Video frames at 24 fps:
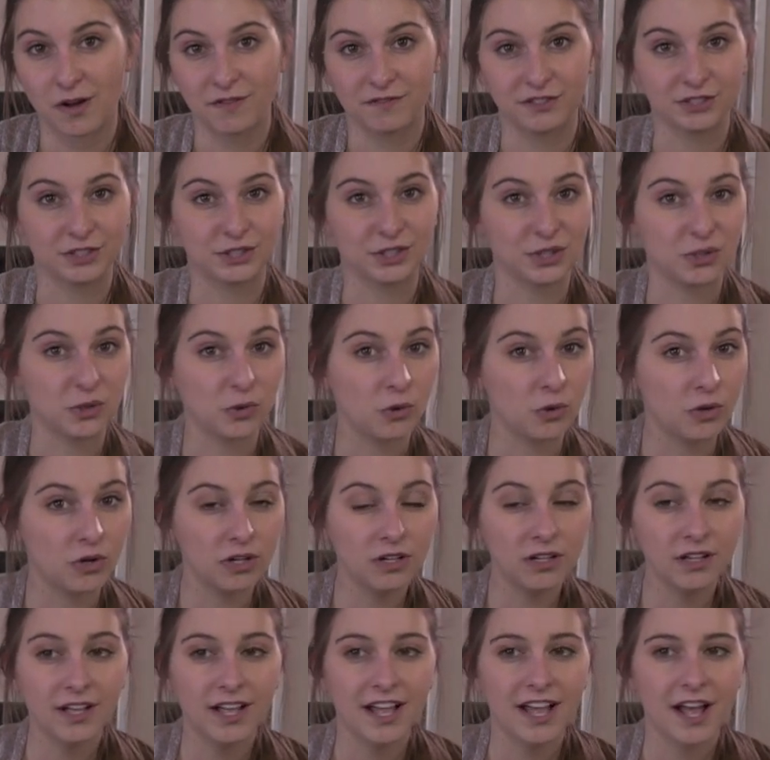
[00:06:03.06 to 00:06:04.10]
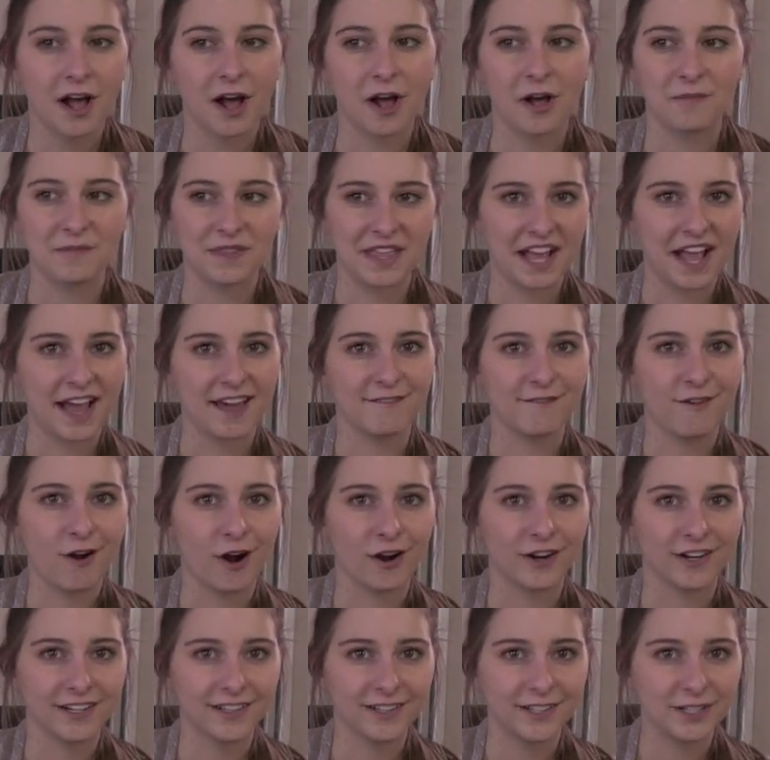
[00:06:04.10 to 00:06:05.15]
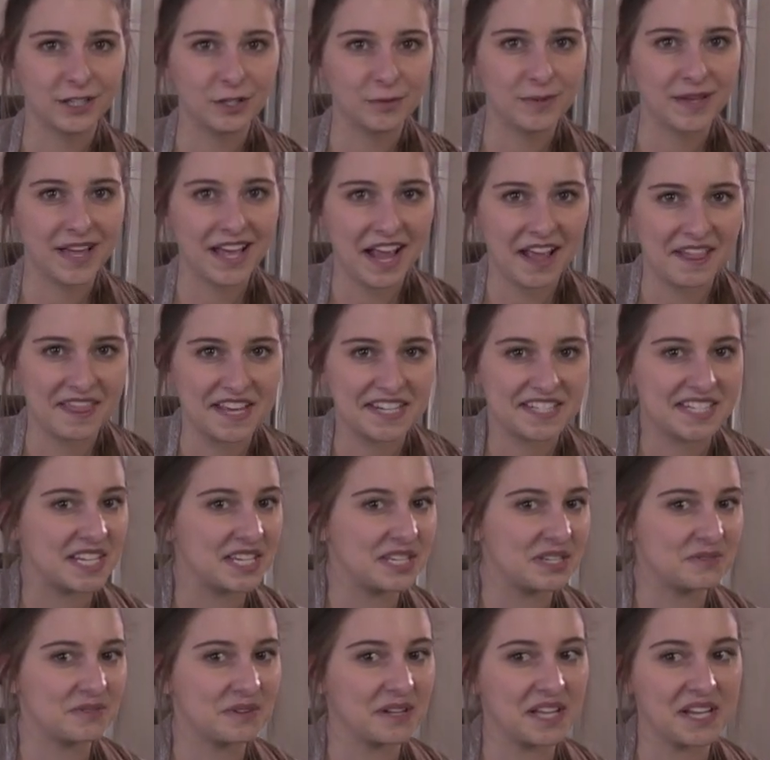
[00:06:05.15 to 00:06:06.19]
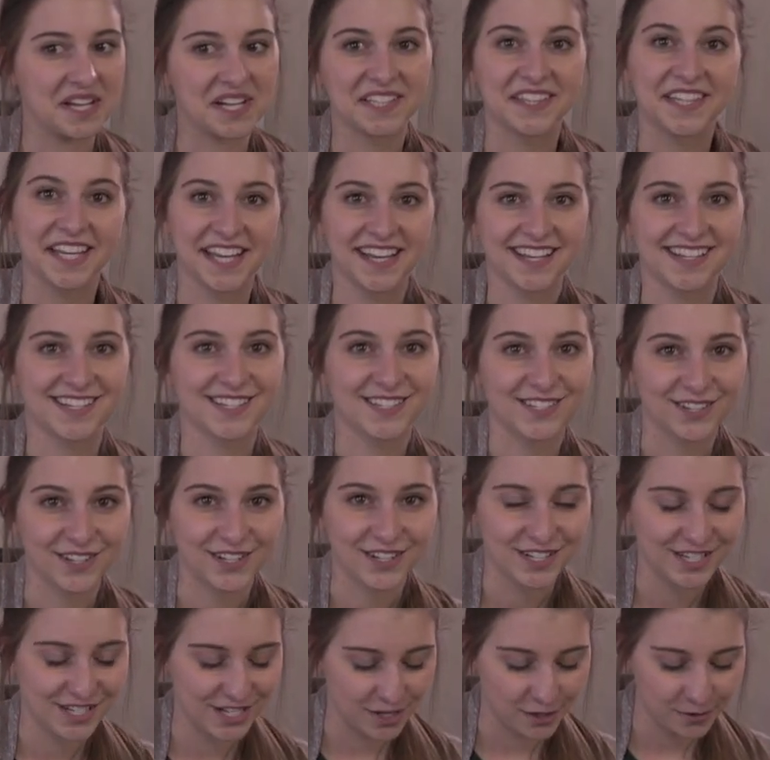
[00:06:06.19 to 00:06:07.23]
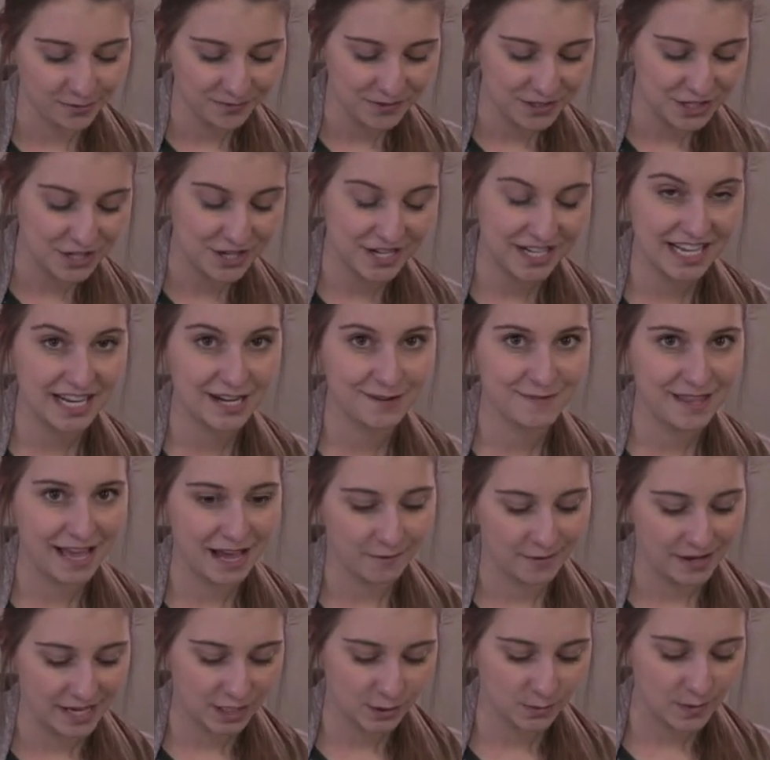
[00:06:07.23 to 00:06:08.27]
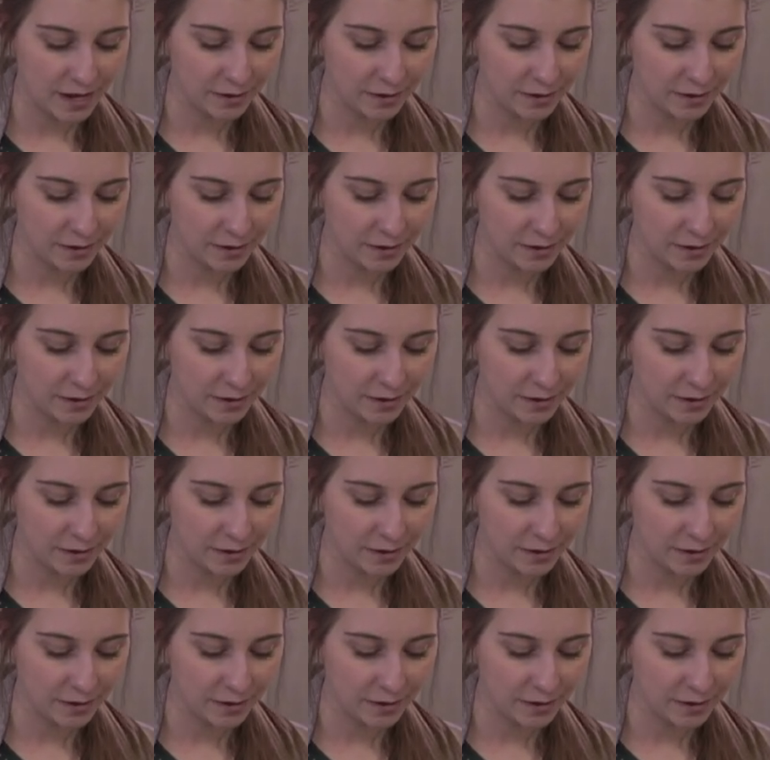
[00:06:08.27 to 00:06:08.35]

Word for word: waffles to cool, um, they kind of harden a little bit and they taste really good like a dessert too. So you can eat them that way as